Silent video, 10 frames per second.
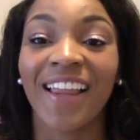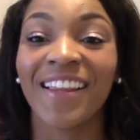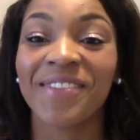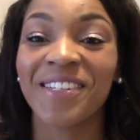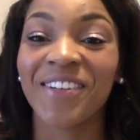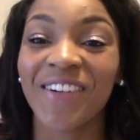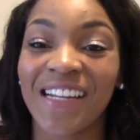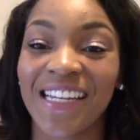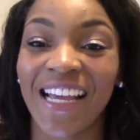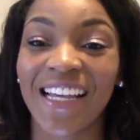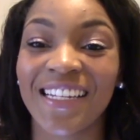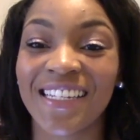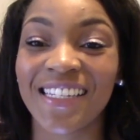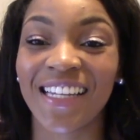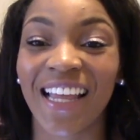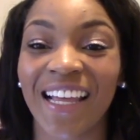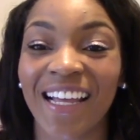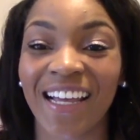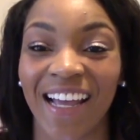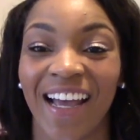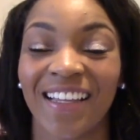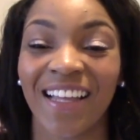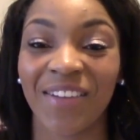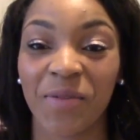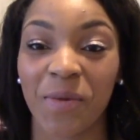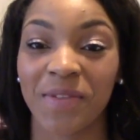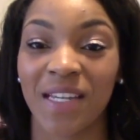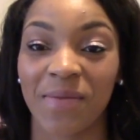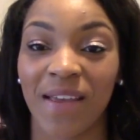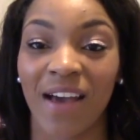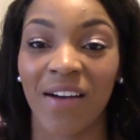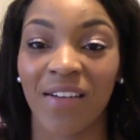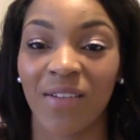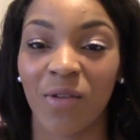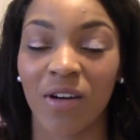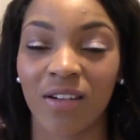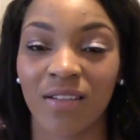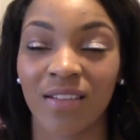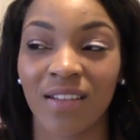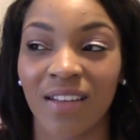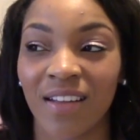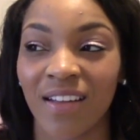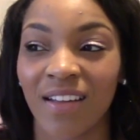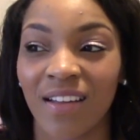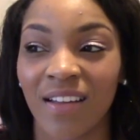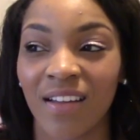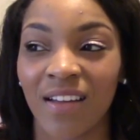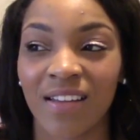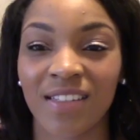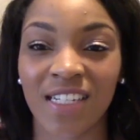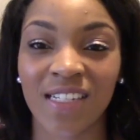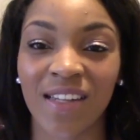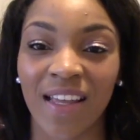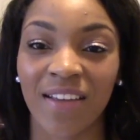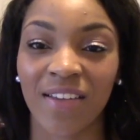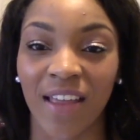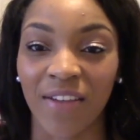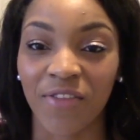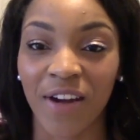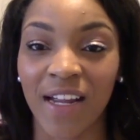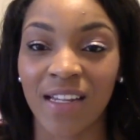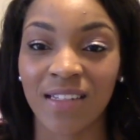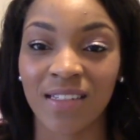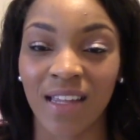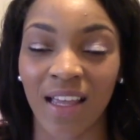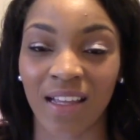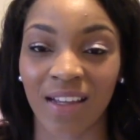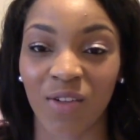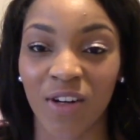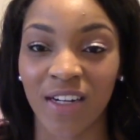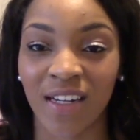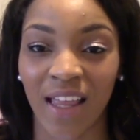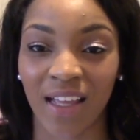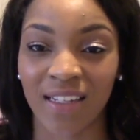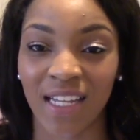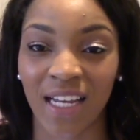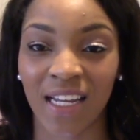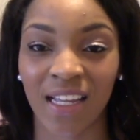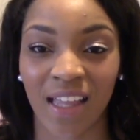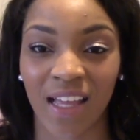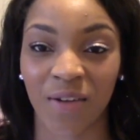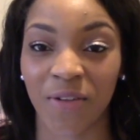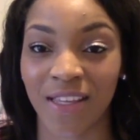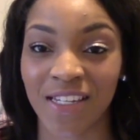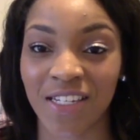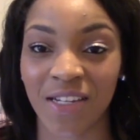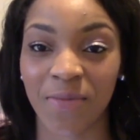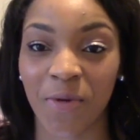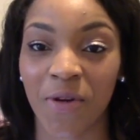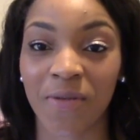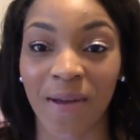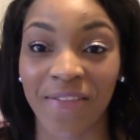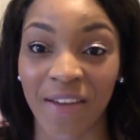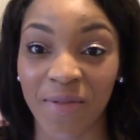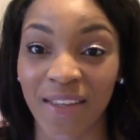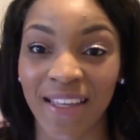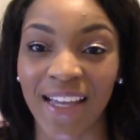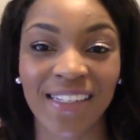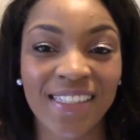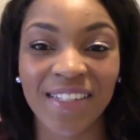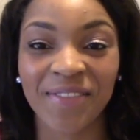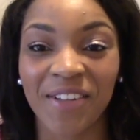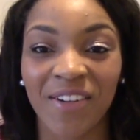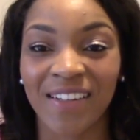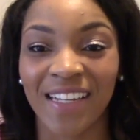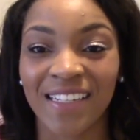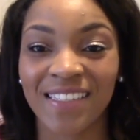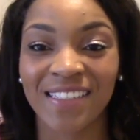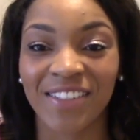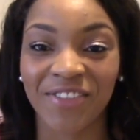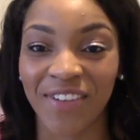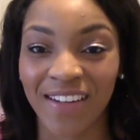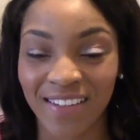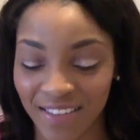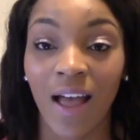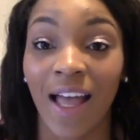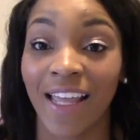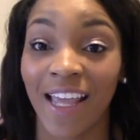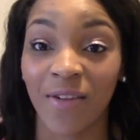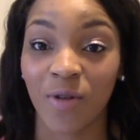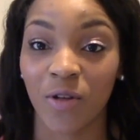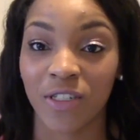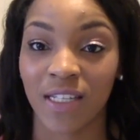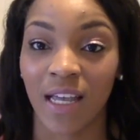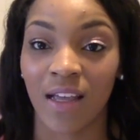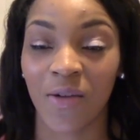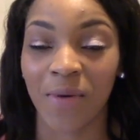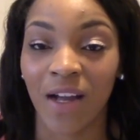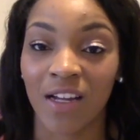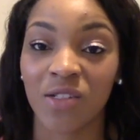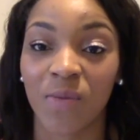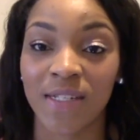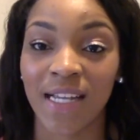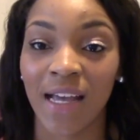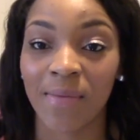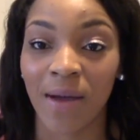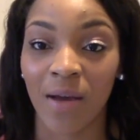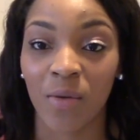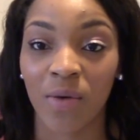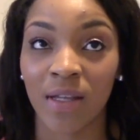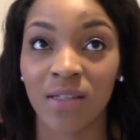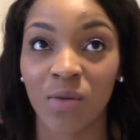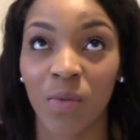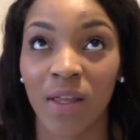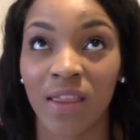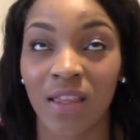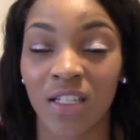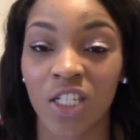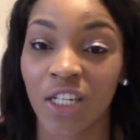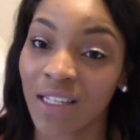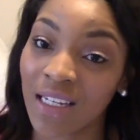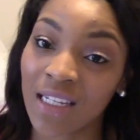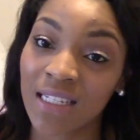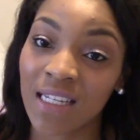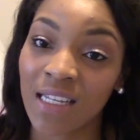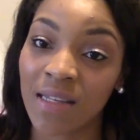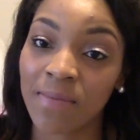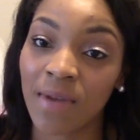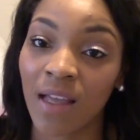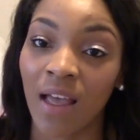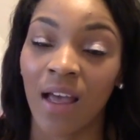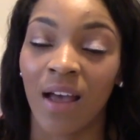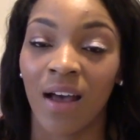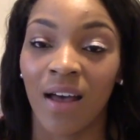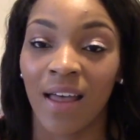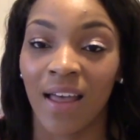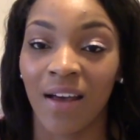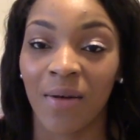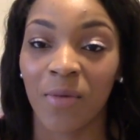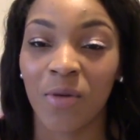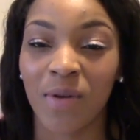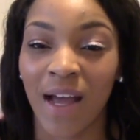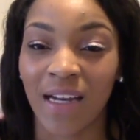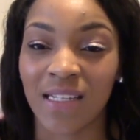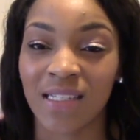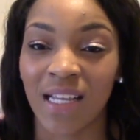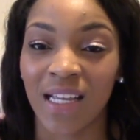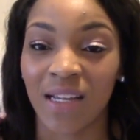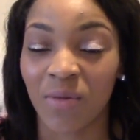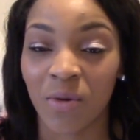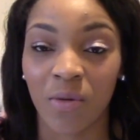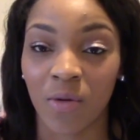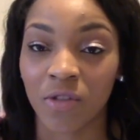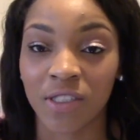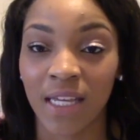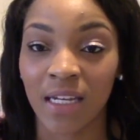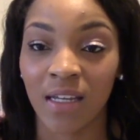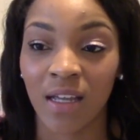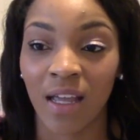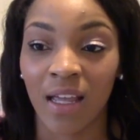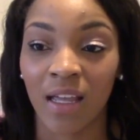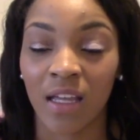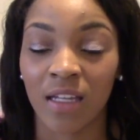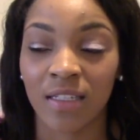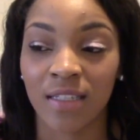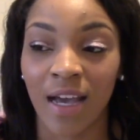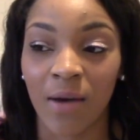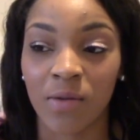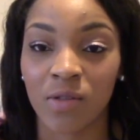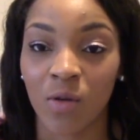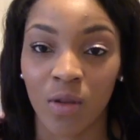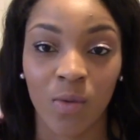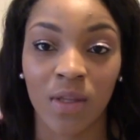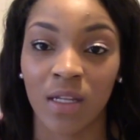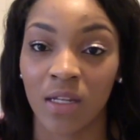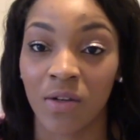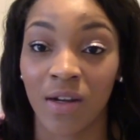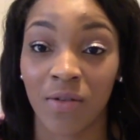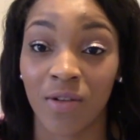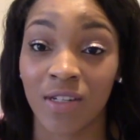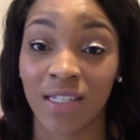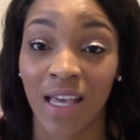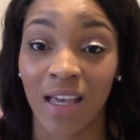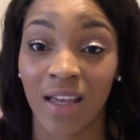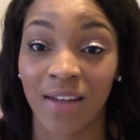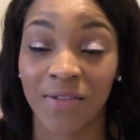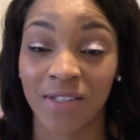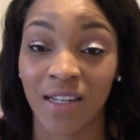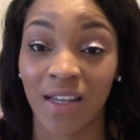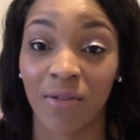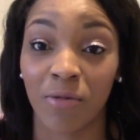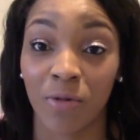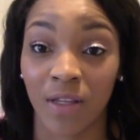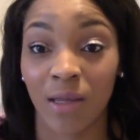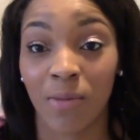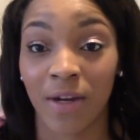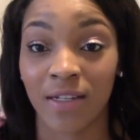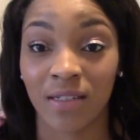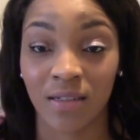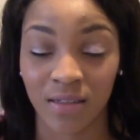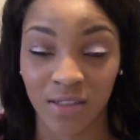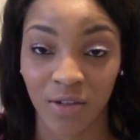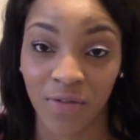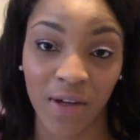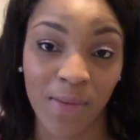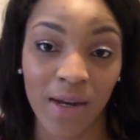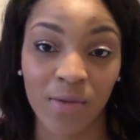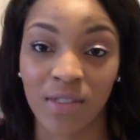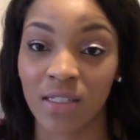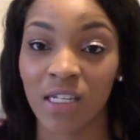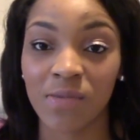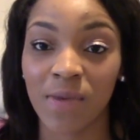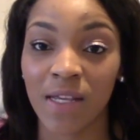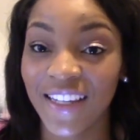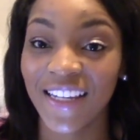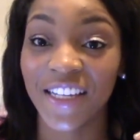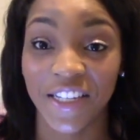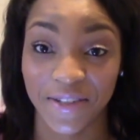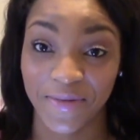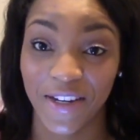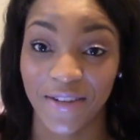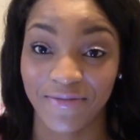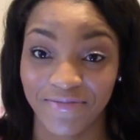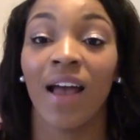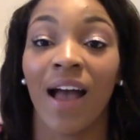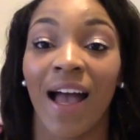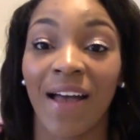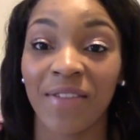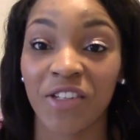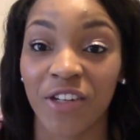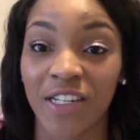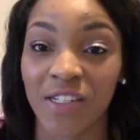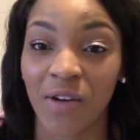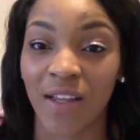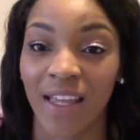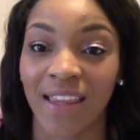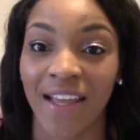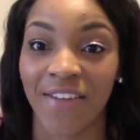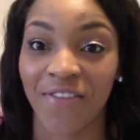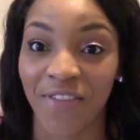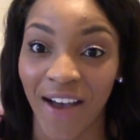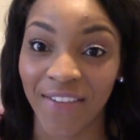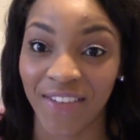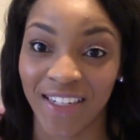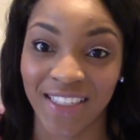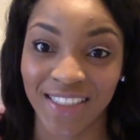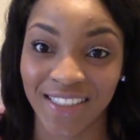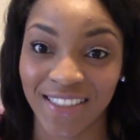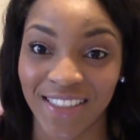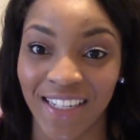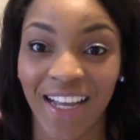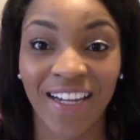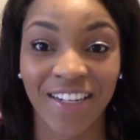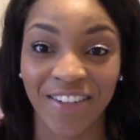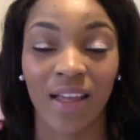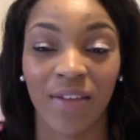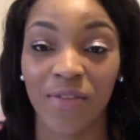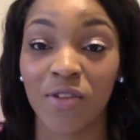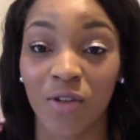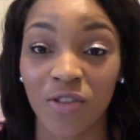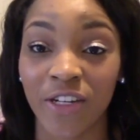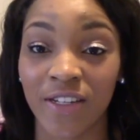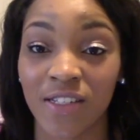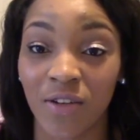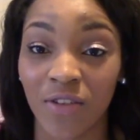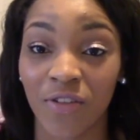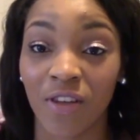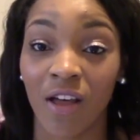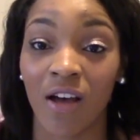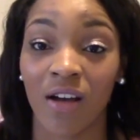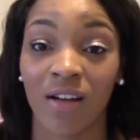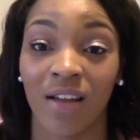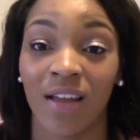I love to go on dates, like, I like when people take me out, well, just like friends, like, or like a dating, like in a relationship, or my family. I just love to go on dates. They're fun. I can't roller skate. Oh my gosh. One time I went with the cheerleading team. We went out of state and we went roller skating, and I was the only one that didn't know how to roller skate, and it was really embarrassing. So if anybody wants to teach me, I'm down. I haven't drank soda in like 5 years. I know. Like, if you don't drink soda for long,